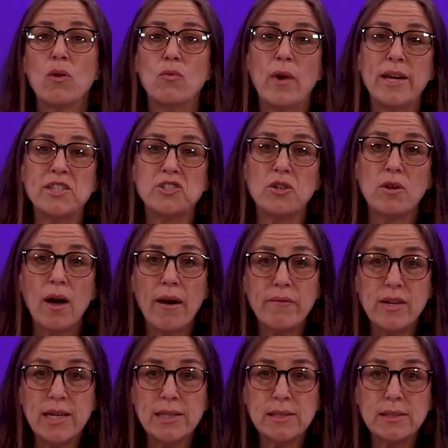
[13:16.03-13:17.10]
racial
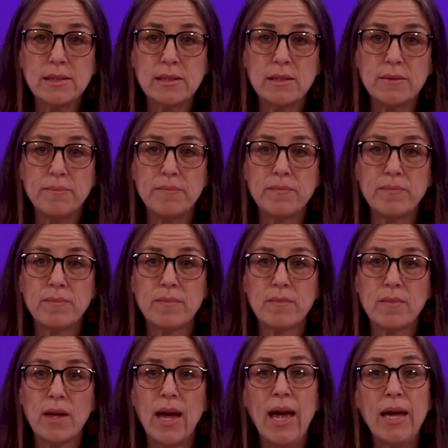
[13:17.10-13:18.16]
covenants,
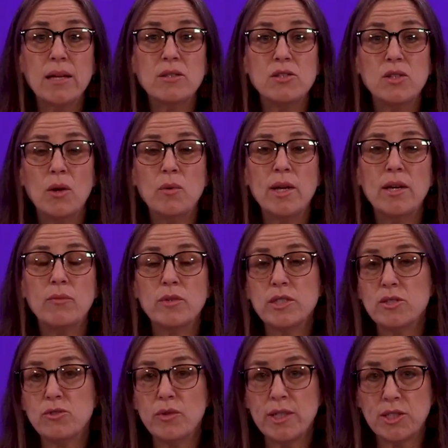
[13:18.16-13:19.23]
and zoning
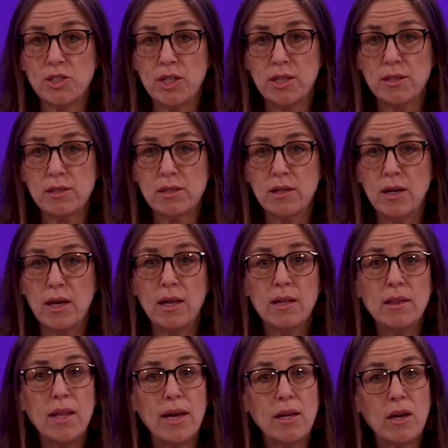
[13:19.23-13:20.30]
restrictions
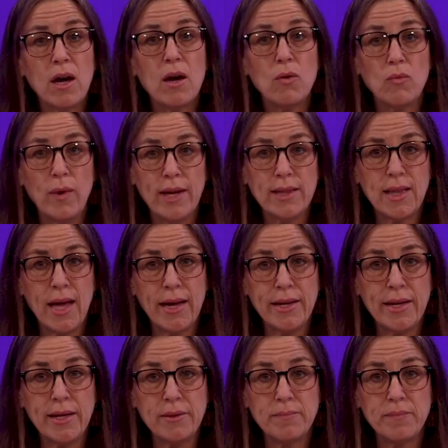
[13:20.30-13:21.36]
like
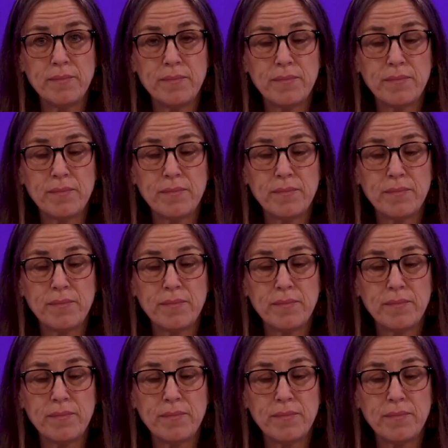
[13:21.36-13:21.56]
redlining.